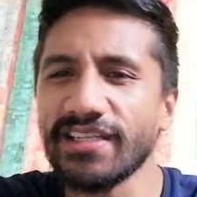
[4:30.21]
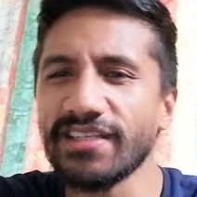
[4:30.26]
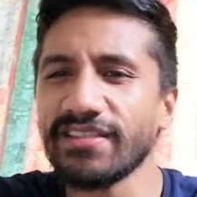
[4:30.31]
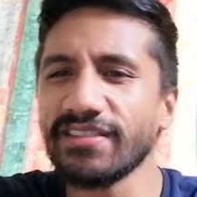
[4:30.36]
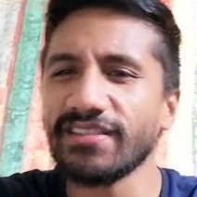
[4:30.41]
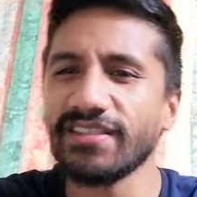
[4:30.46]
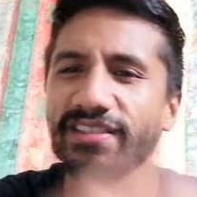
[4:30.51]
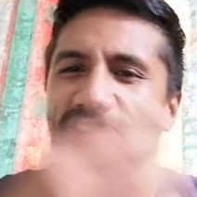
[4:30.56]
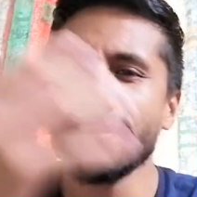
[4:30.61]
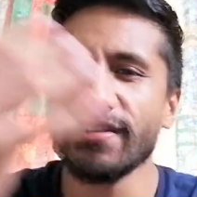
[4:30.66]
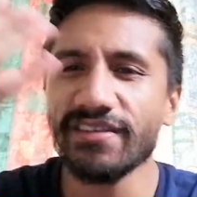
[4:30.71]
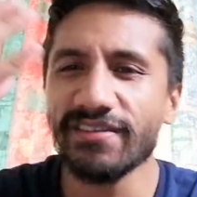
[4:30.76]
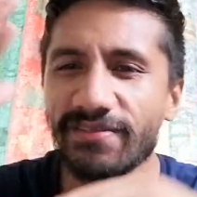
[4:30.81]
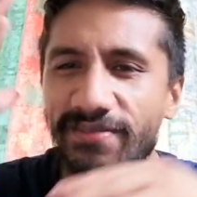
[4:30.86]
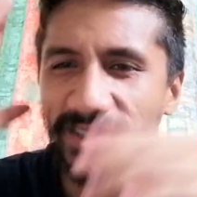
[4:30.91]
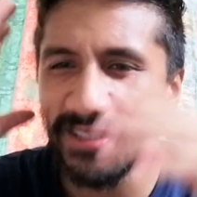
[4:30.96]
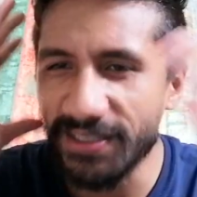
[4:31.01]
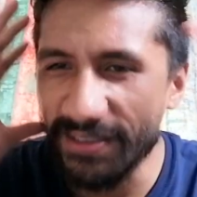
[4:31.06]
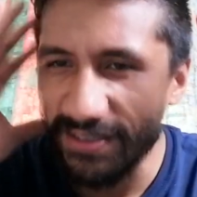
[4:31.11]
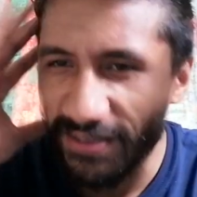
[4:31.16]
I just, you
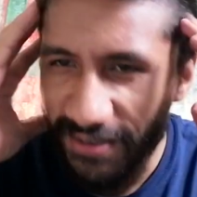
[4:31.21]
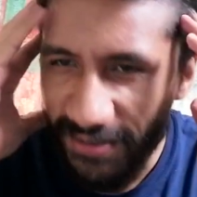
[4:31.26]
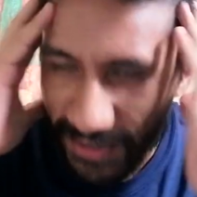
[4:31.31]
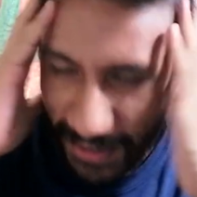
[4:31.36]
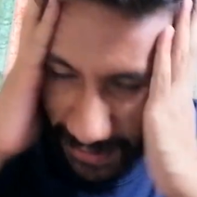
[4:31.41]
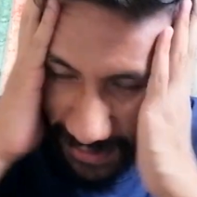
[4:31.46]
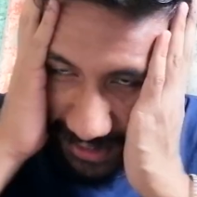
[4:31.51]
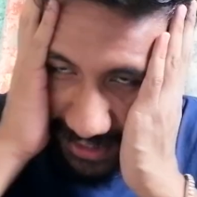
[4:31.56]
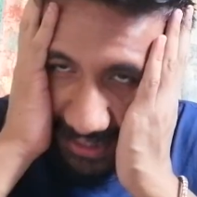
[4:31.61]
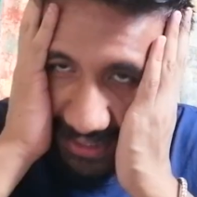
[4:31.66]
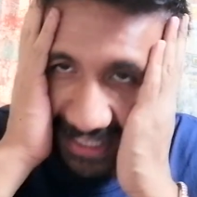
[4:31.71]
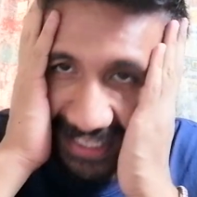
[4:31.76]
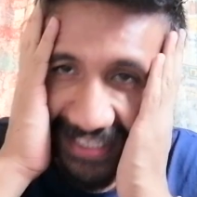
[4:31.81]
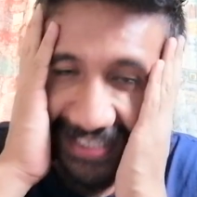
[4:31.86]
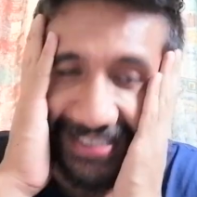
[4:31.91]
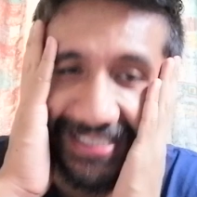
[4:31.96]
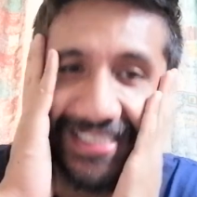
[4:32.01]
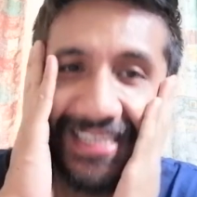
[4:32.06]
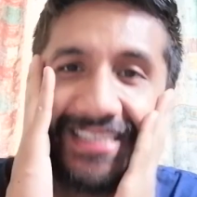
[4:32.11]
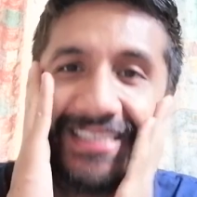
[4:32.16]
know, when you do something and then
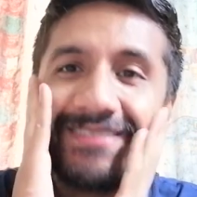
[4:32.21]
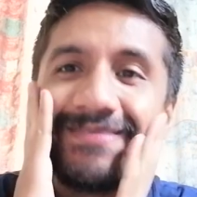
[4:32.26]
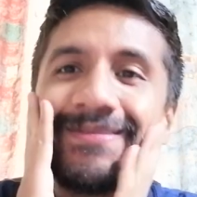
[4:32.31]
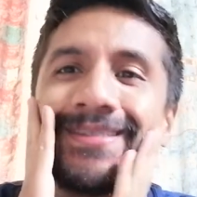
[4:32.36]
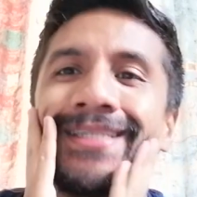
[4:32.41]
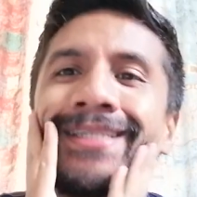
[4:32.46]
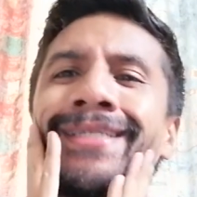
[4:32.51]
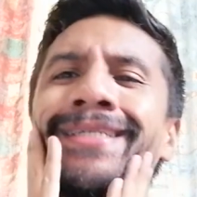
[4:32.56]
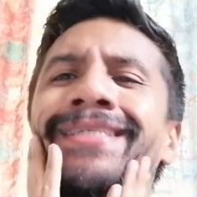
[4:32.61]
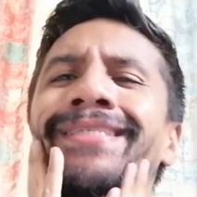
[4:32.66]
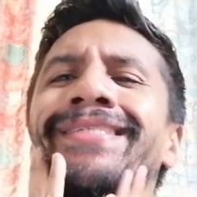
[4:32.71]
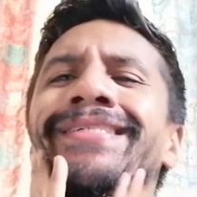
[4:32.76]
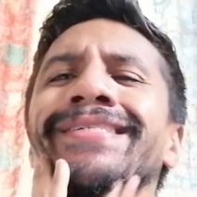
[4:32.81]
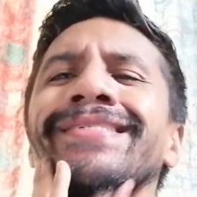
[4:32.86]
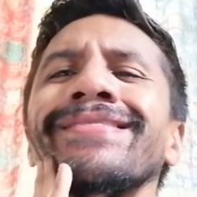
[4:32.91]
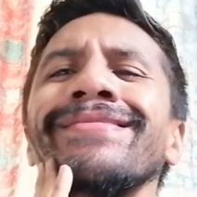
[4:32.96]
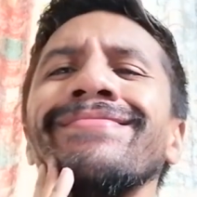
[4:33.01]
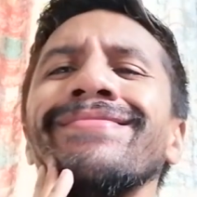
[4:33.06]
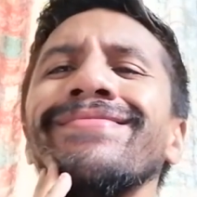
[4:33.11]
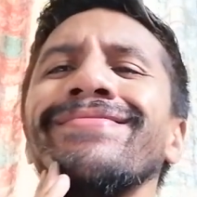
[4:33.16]
you start to realize
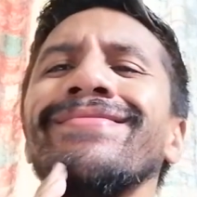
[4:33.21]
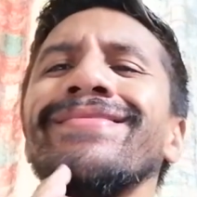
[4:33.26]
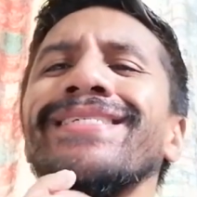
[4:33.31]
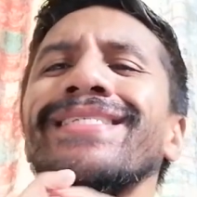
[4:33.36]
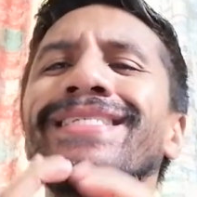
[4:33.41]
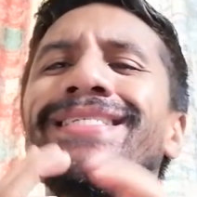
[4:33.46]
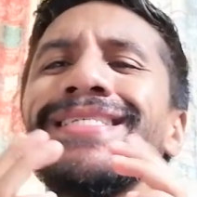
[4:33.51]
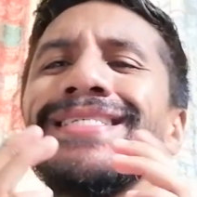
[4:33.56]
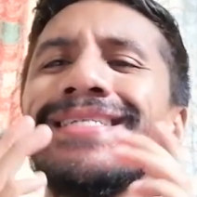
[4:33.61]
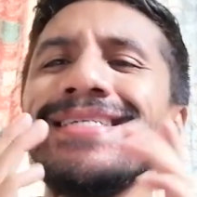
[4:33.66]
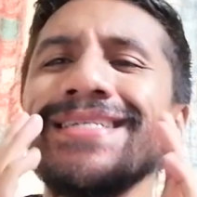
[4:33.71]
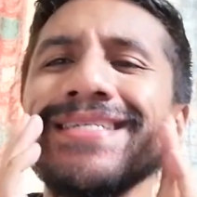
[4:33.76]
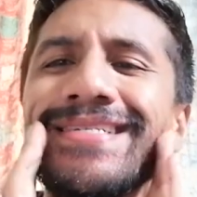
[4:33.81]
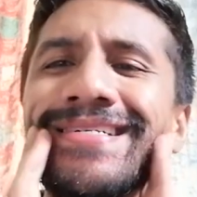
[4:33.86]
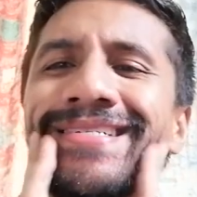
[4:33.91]
that you're doing it,